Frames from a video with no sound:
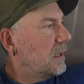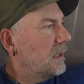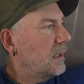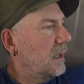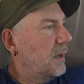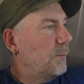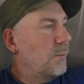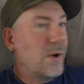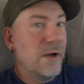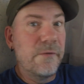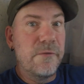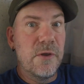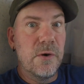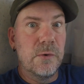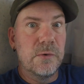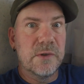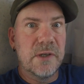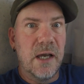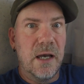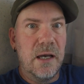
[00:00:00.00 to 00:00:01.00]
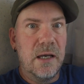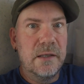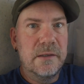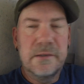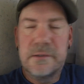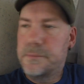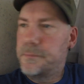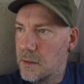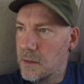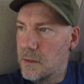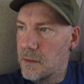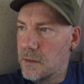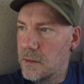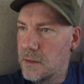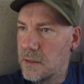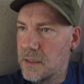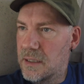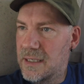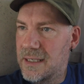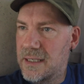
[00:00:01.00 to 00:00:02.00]
I'm one of those guys.
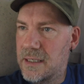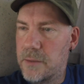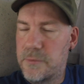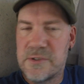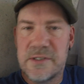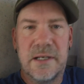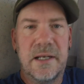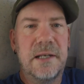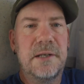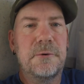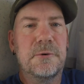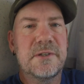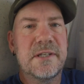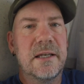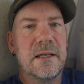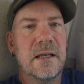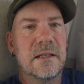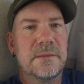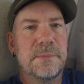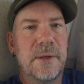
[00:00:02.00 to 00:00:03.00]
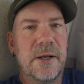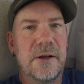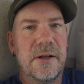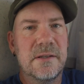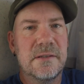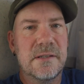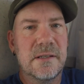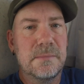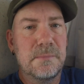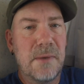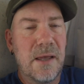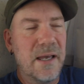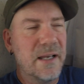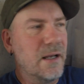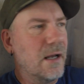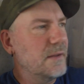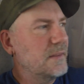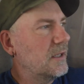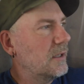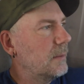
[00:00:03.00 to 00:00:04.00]
It was an interesting experience. I
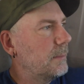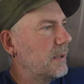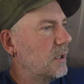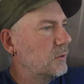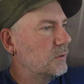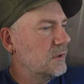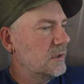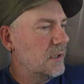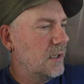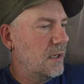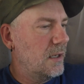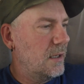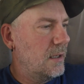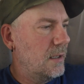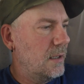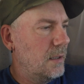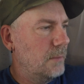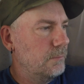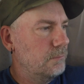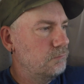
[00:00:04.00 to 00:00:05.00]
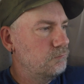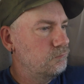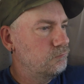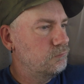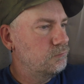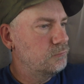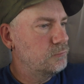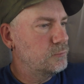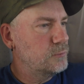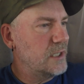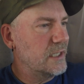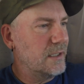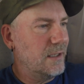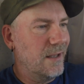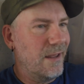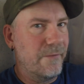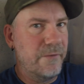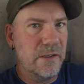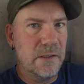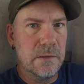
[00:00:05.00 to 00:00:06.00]
got there about
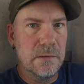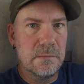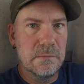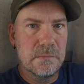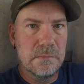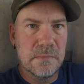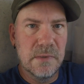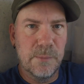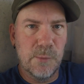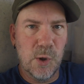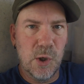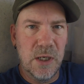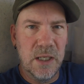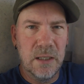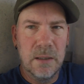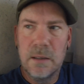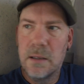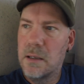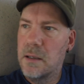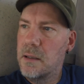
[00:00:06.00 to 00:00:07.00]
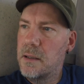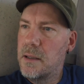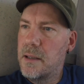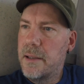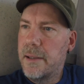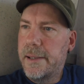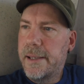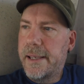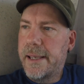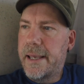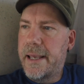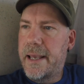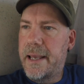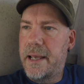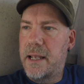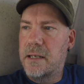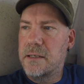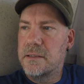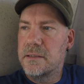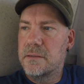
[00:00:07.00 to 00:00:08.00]
11 in the morning,
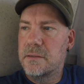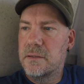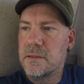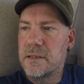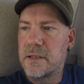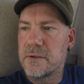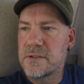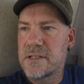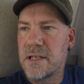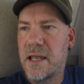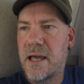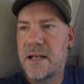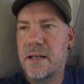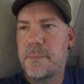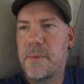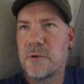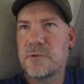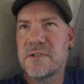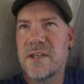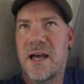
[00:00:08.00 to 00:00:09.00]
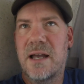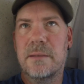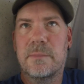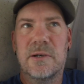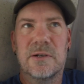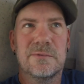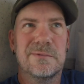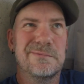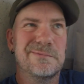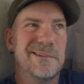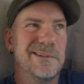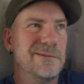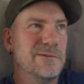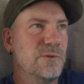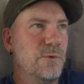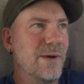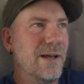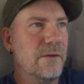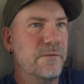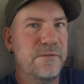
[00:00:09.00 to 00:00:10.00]
and there was a lineup outside about
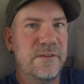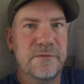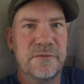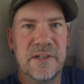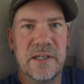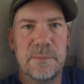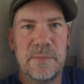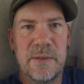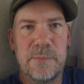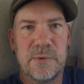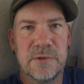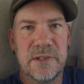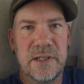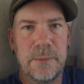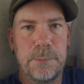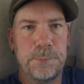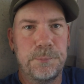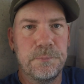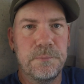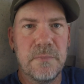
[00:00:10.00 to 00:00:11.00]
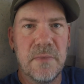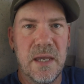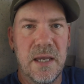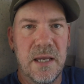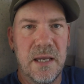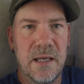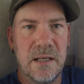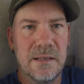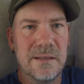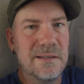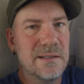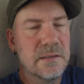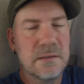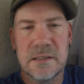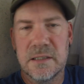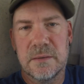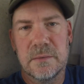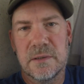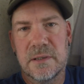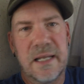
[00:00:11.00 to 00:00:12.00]
12, 15 people deep. and it
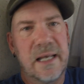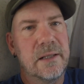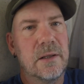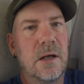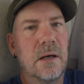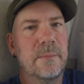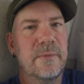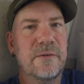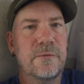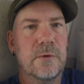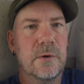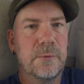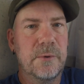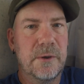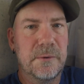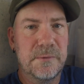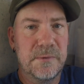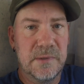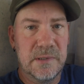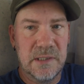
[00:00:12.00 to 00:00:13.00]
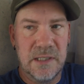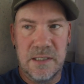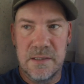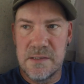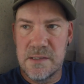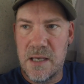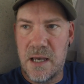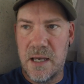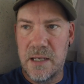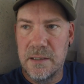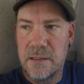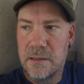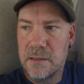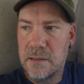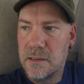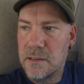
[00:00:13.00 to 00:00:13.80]
didn't take long before we was inside.